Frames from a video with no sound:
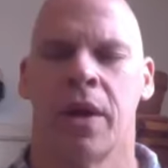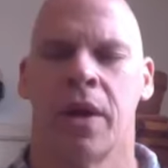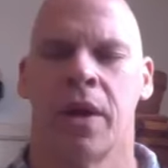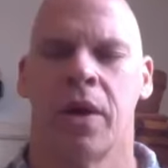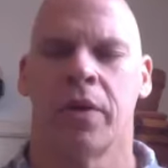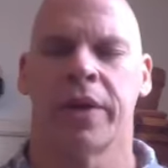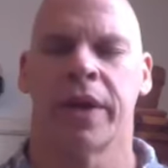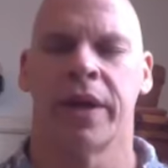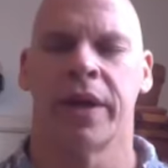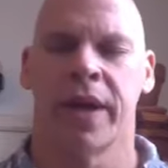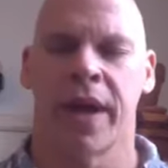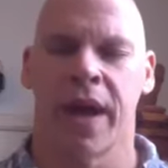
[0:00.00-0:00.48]

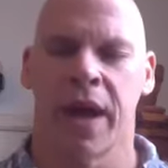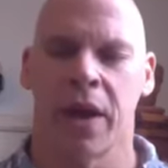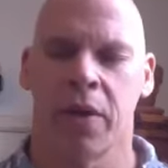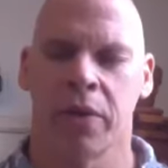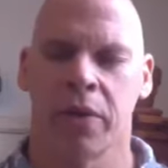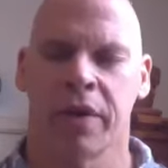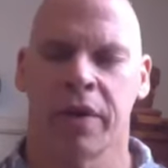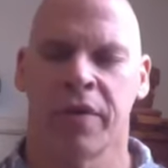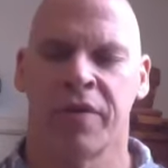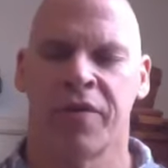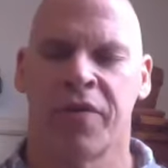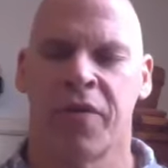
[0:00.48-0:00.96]
okay, now we're
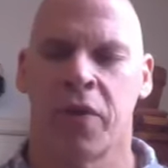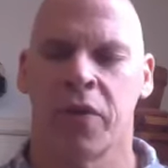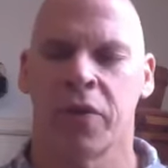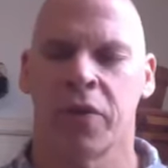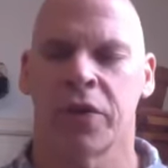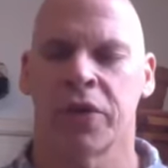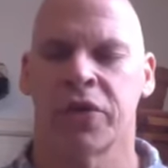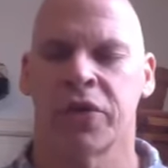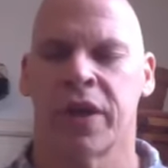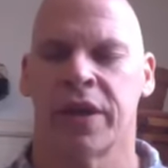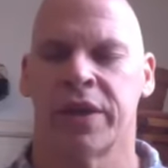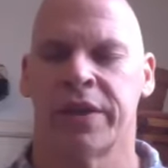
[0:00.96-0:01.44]
going to
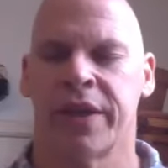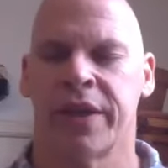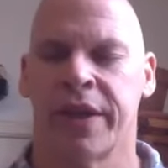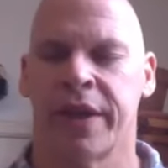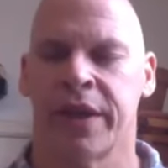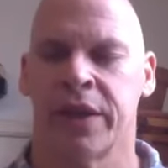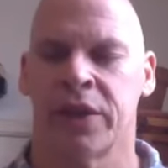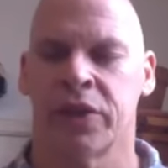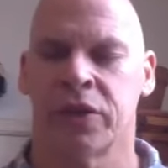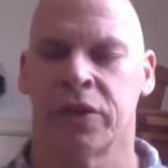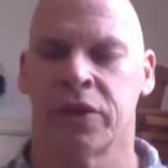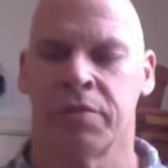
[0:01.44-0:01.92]
focus on
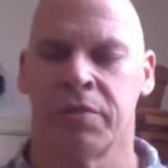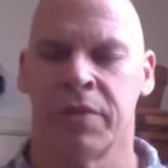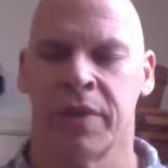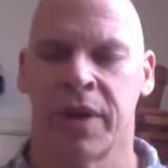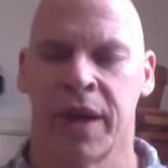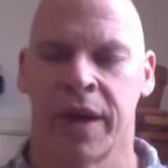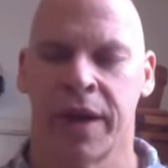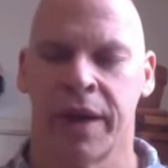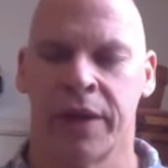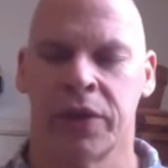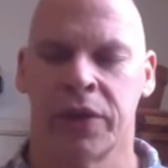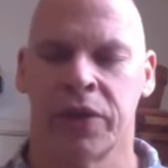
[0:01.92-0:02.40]
taking some
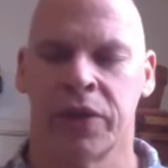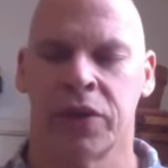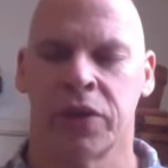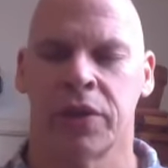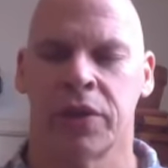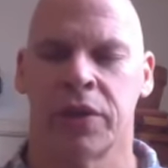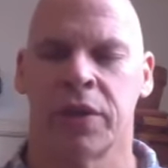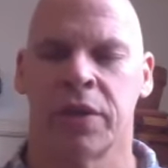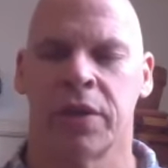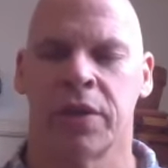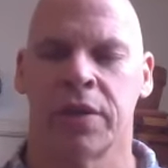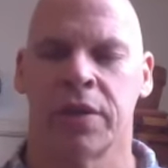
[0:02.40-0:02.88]

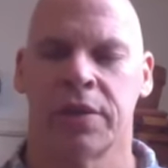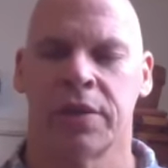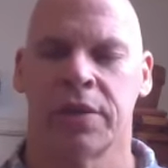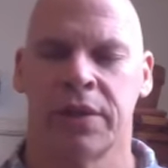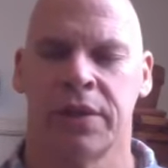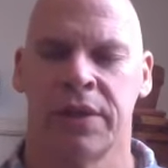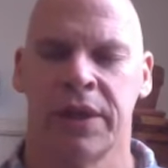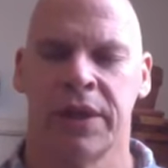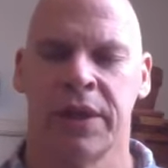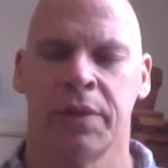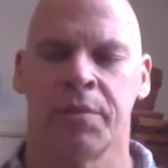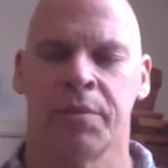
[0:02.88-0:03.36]
nice,
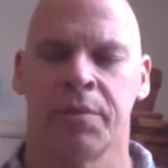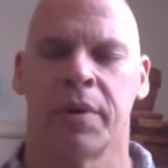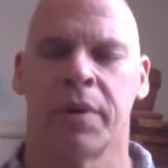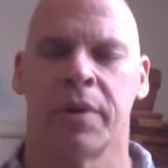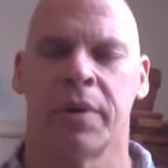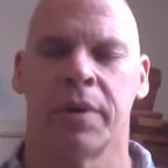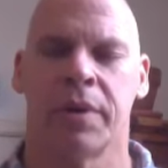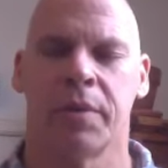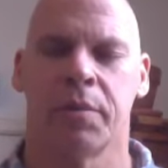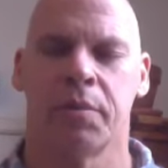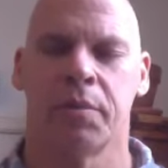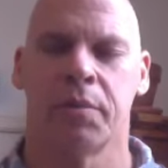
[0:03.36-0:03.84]
deep
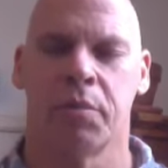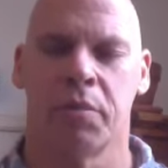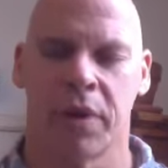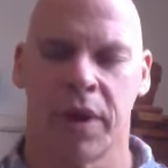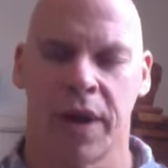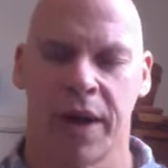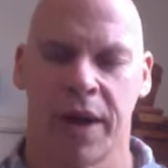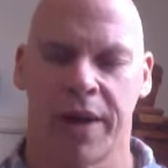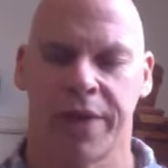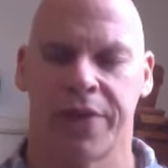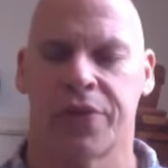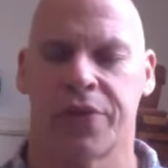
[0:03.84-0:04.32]

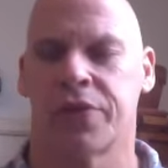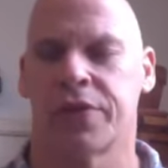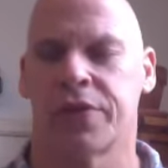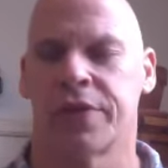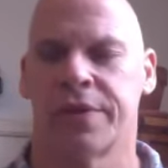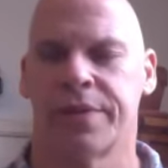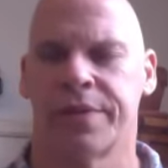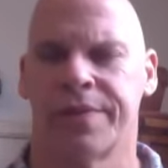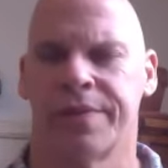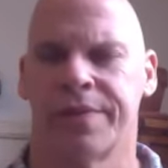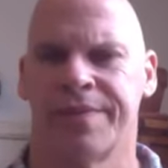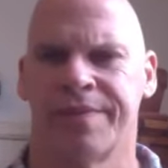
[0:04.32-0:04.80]

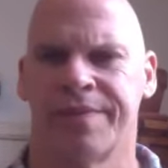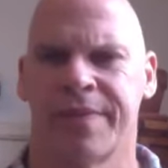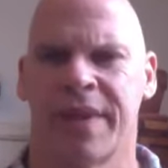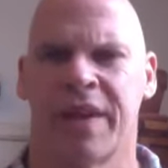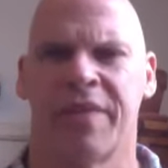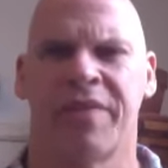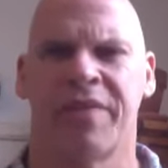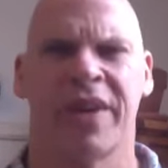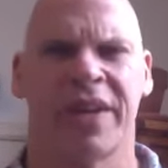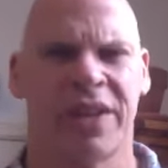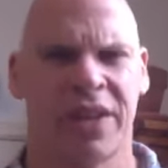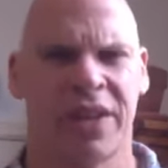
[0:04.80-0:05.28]
breaths.
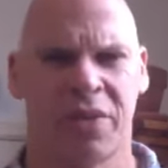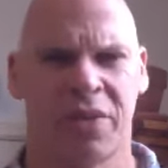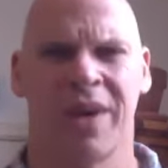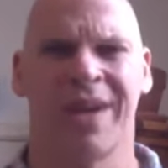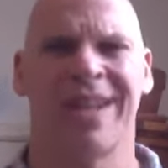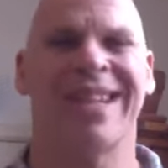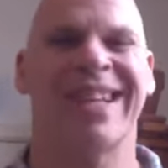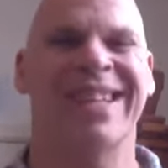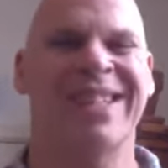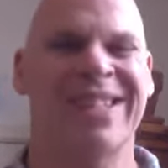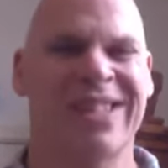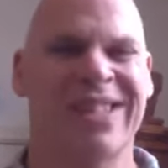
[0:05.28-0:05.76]
In fact, you know
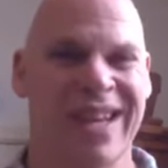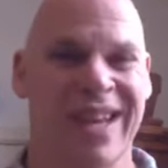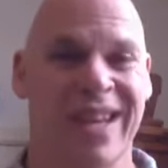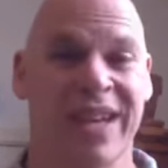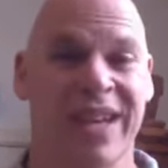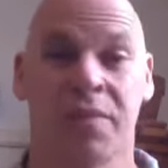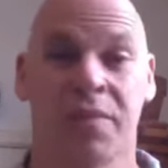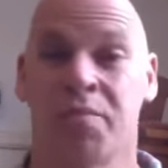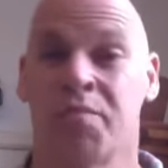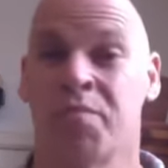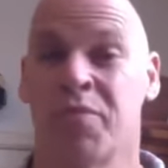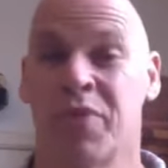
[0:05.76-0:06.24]
what? Let's
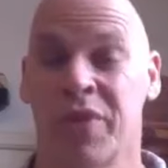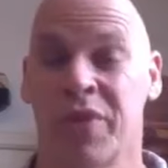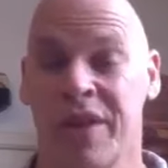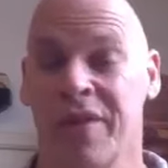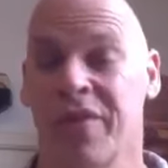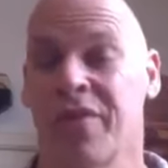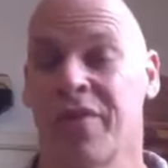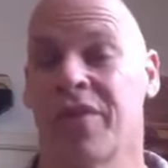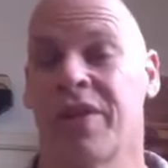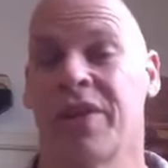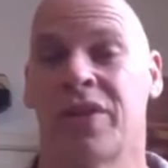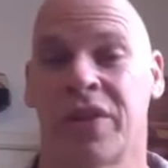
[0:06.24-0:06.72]
take a
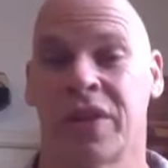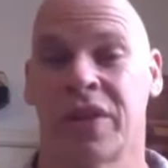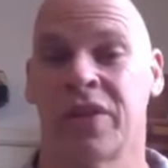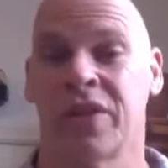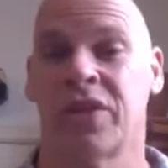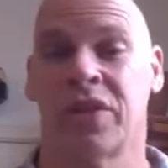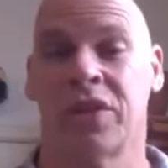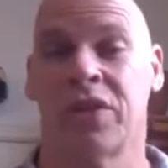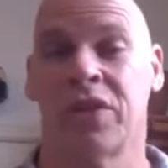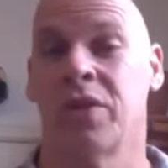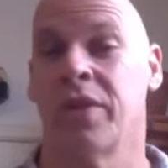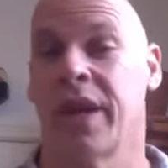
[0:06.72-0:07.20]
brief recess
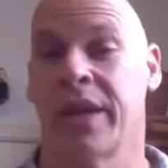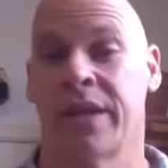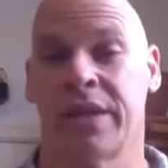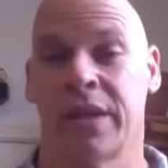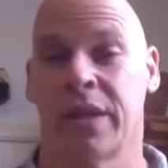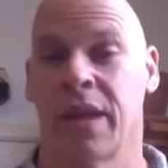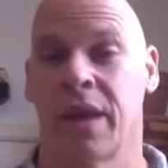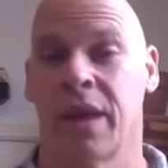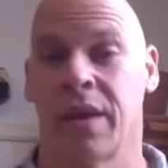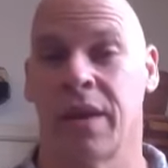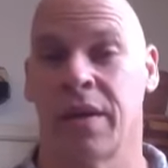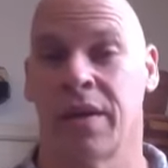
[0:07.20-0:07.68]
to do that
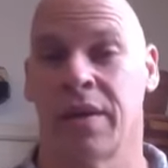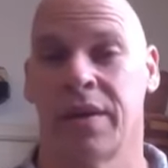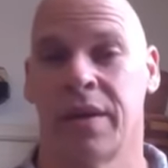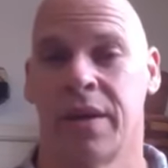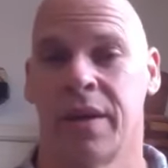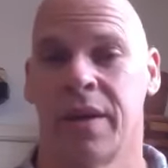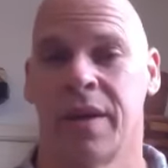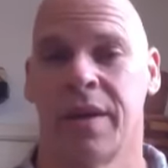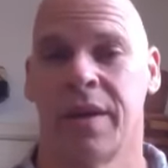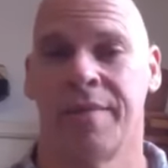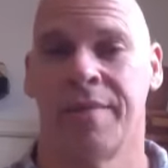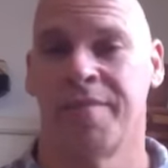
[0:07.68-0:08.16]
together.
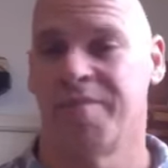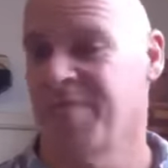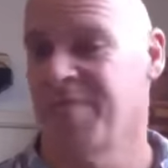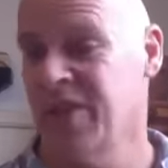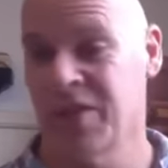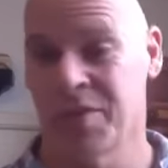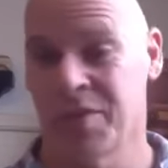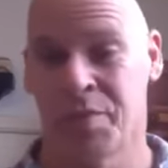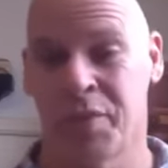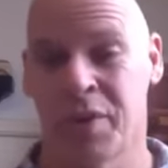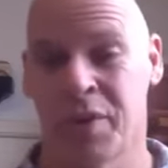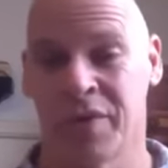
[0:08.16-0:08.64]

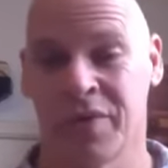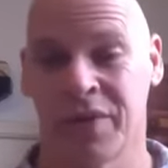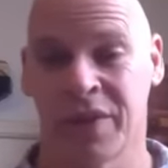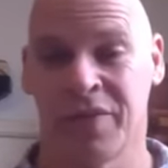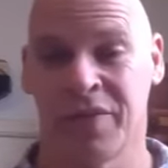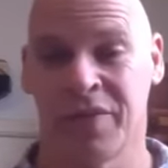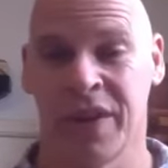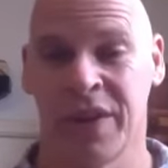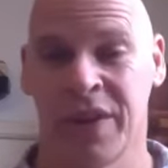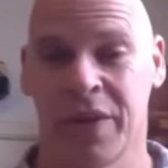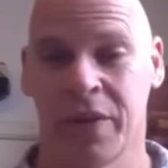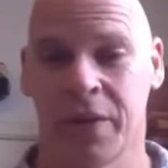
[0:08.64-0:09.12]
This is a perfect
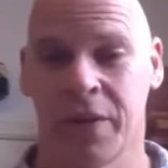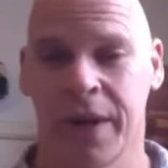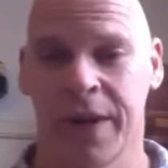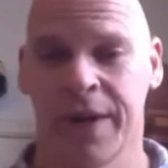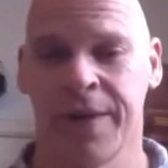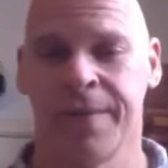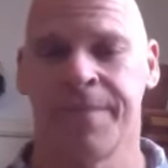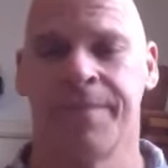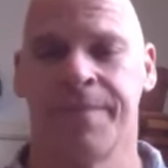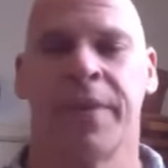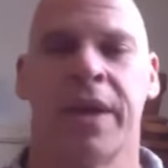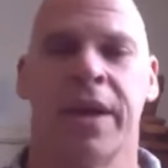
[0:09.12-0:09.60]
venue,
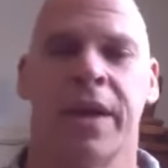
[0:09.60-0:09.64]
right?